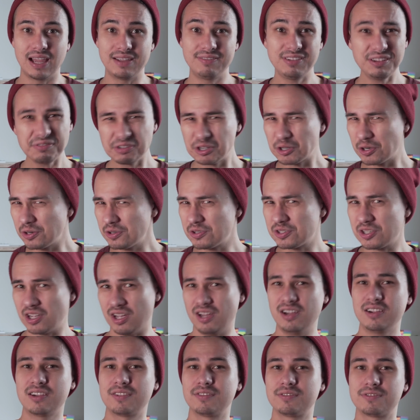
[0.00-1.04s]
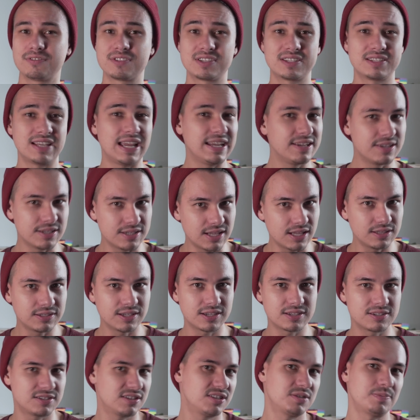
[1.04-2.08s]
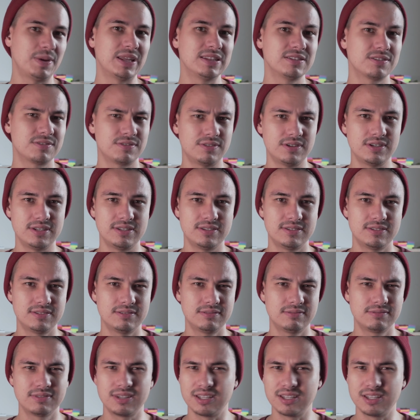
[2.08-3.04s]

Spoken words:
I've even heard talk of psychedelic dispensaries.